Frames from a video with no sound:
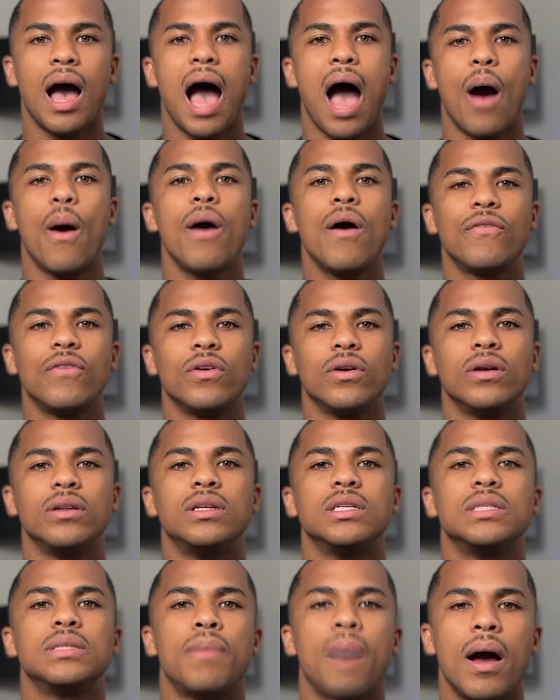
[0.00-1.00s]
However,
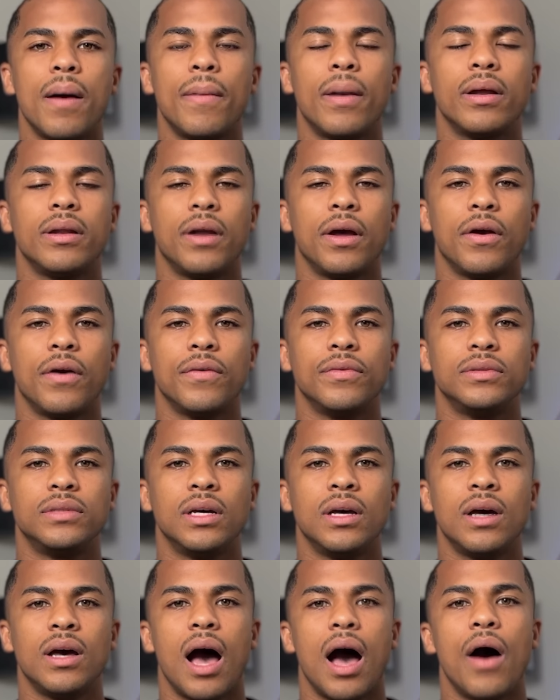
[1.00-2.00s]
despite my nerves,
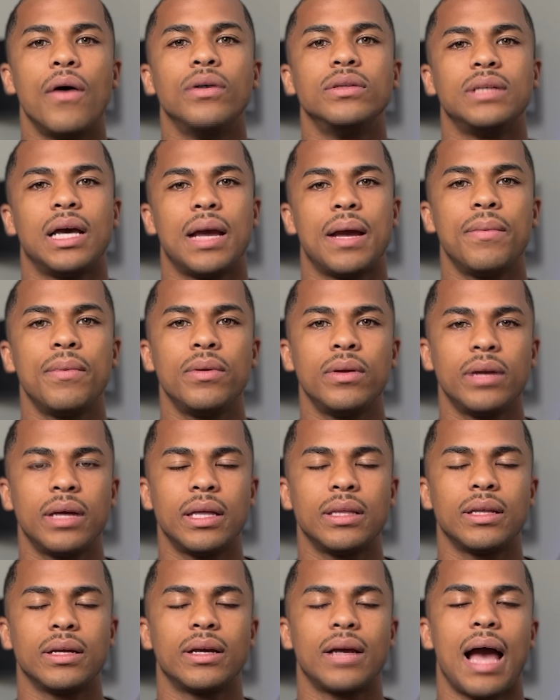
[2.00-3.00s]
I was able to
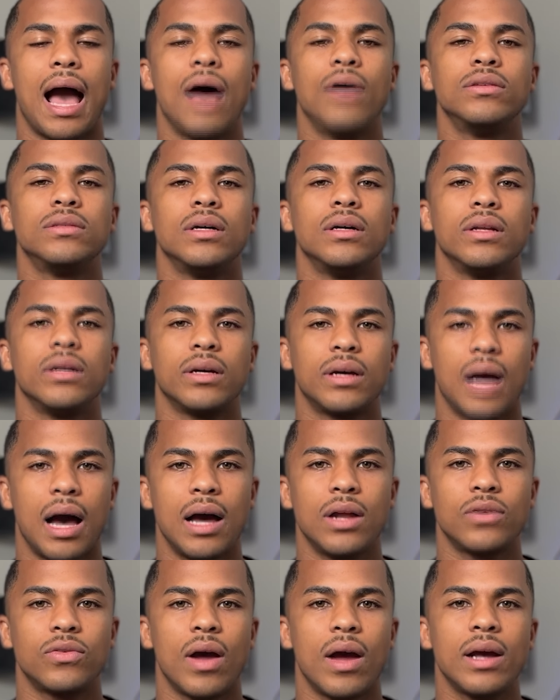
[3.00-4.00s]
get the house under
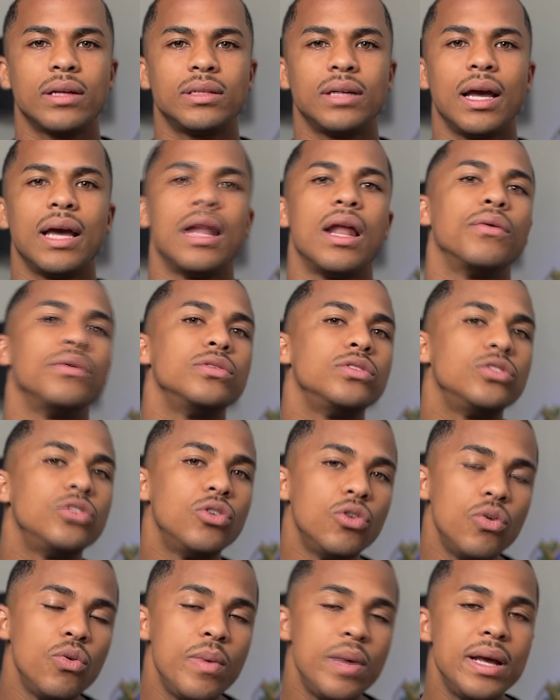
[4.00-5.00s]
contract, and I was
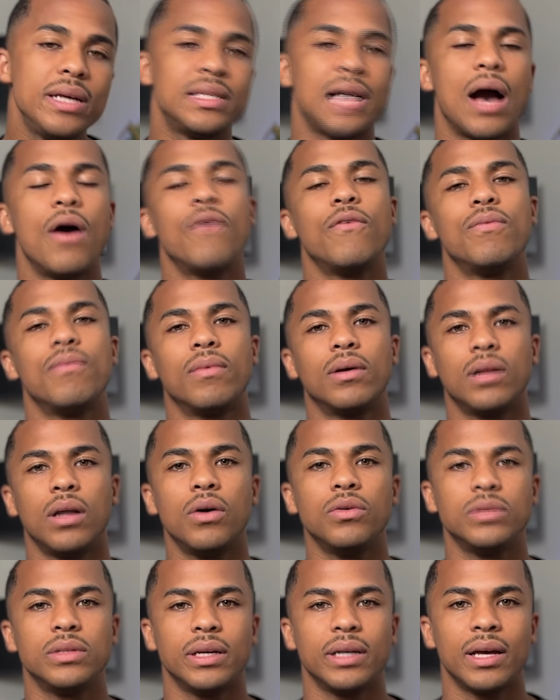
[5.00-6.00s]
2 weeks out from
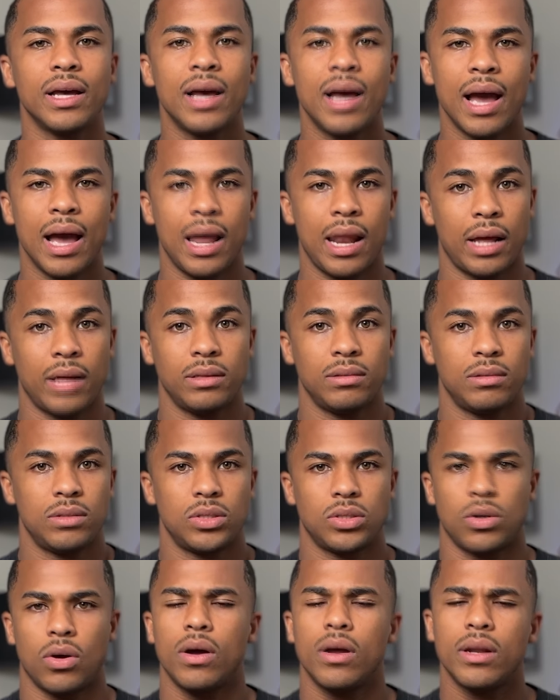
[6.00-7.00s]
closing, and I
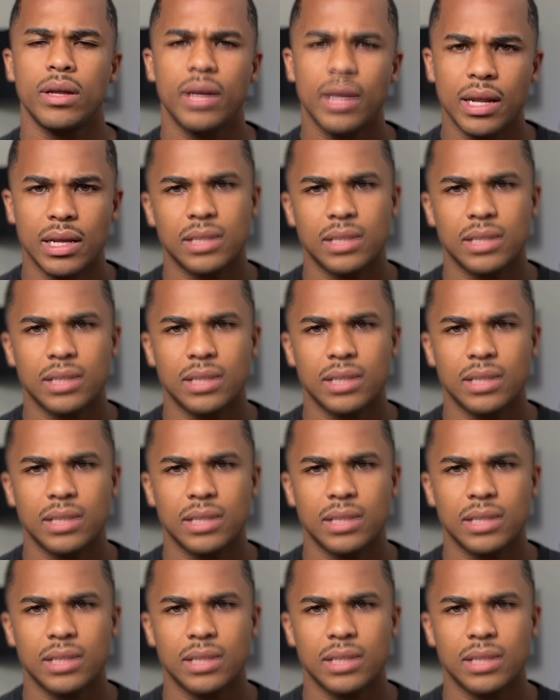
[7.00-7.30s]
started to get